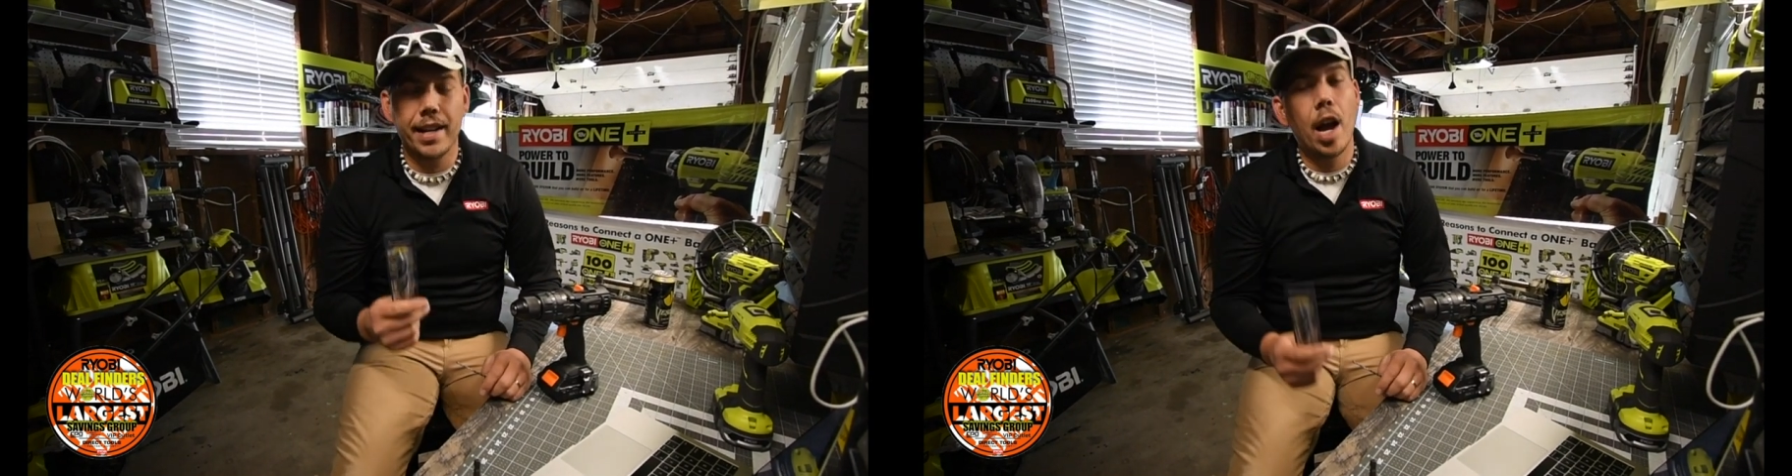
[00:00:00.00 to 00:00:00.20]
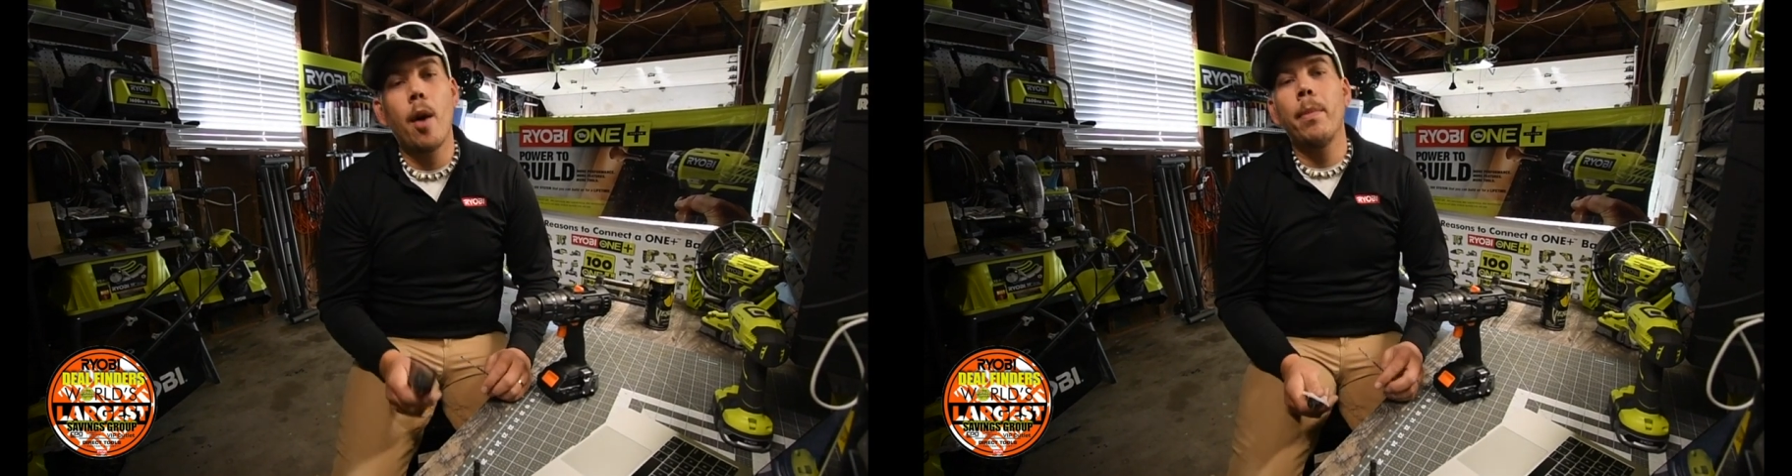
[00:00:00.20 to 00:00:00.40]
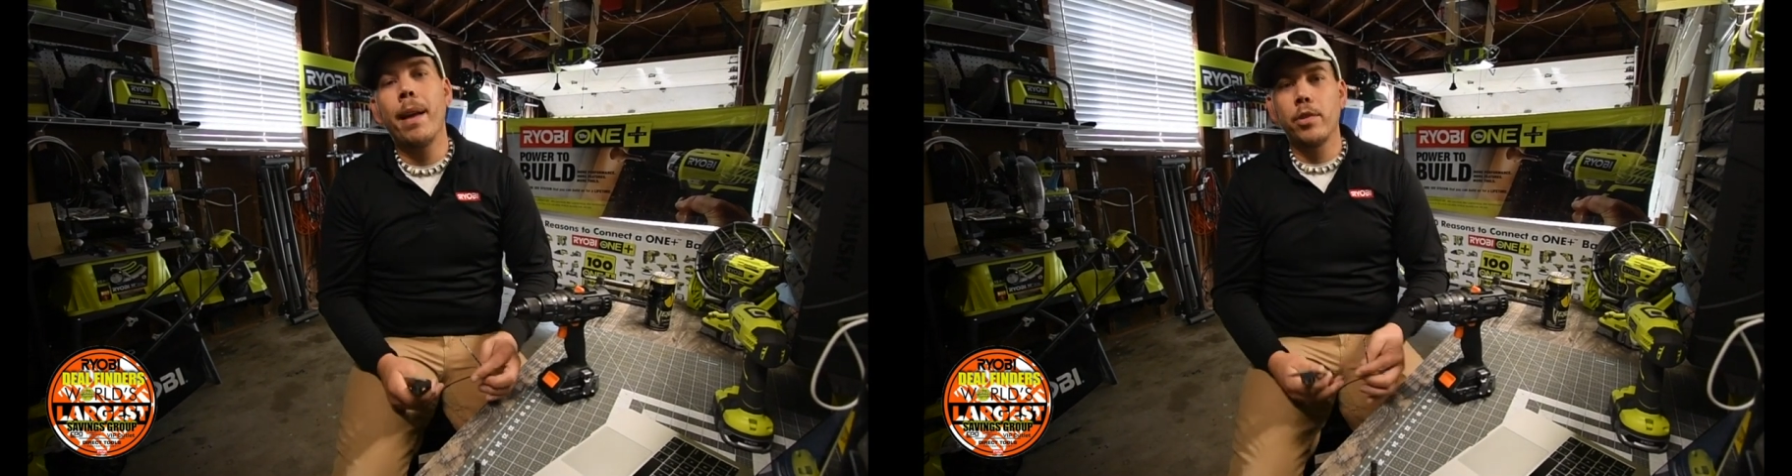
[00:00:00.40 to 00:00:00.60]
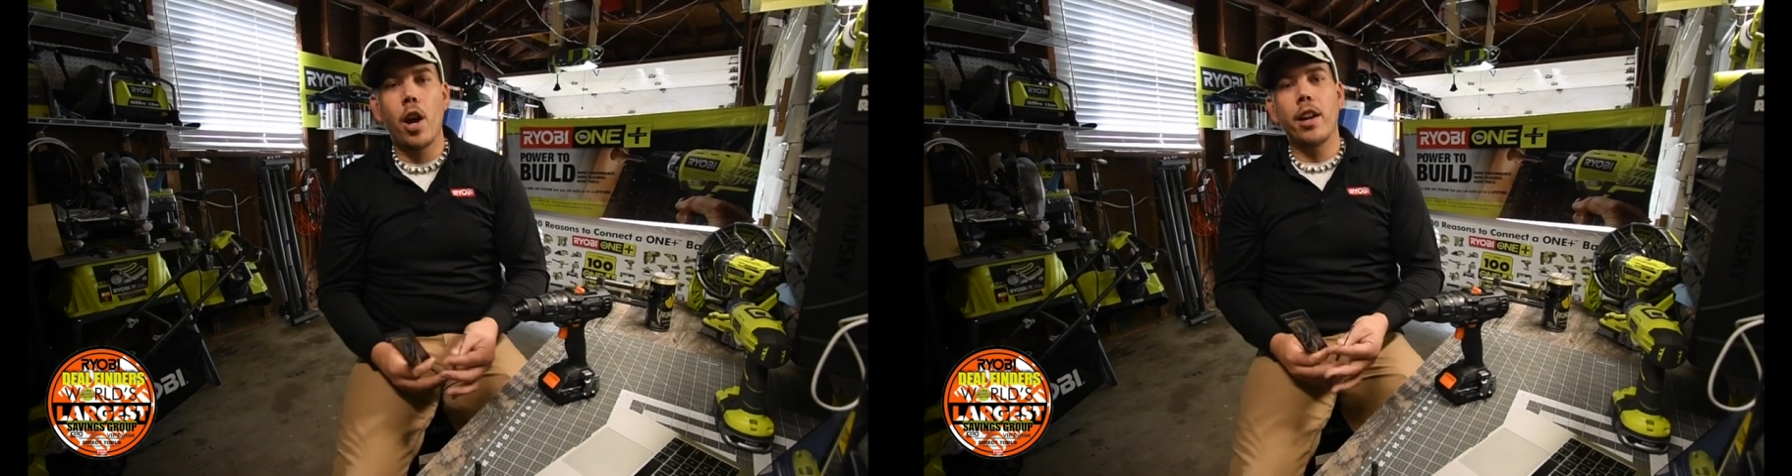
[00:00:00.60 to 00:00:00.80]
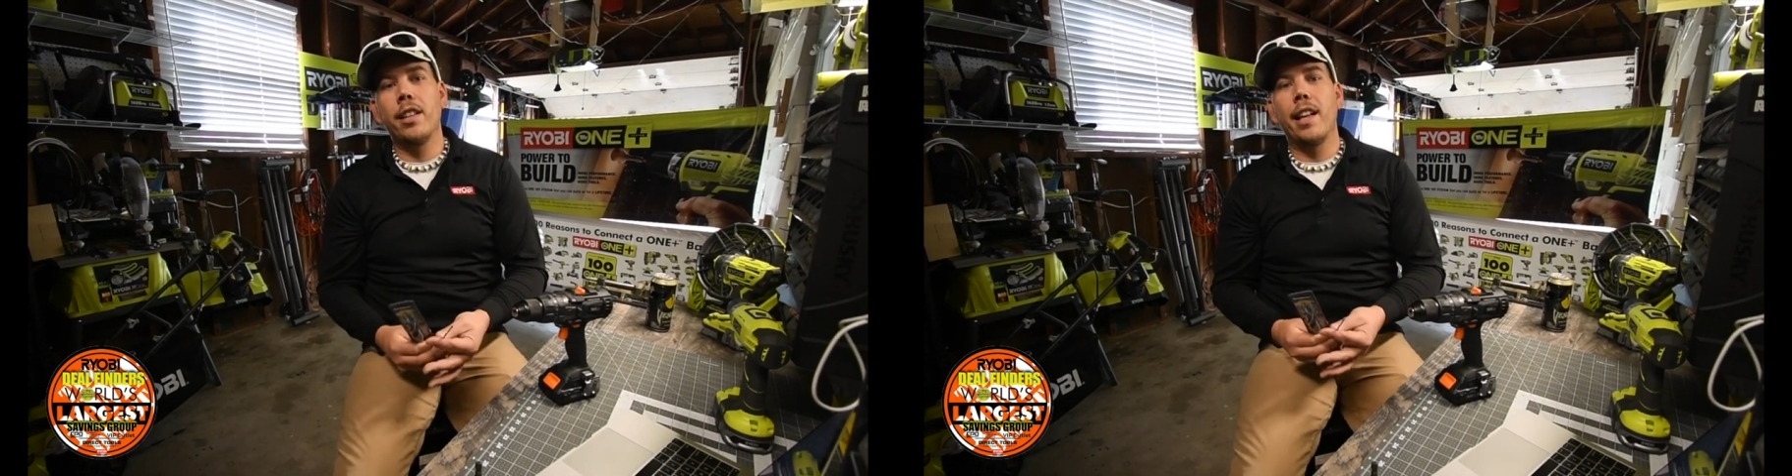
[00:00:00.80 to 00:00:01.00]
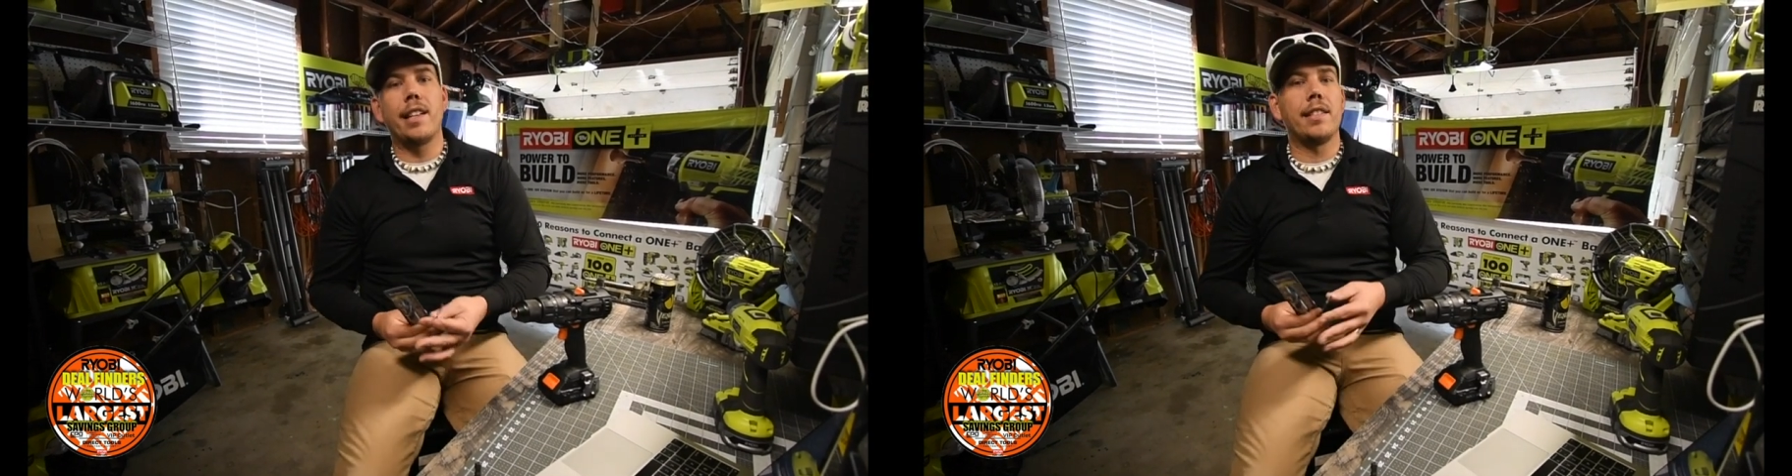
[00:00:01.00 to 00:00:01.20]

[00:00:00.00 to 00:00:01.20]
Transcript: Now I'm not talking like a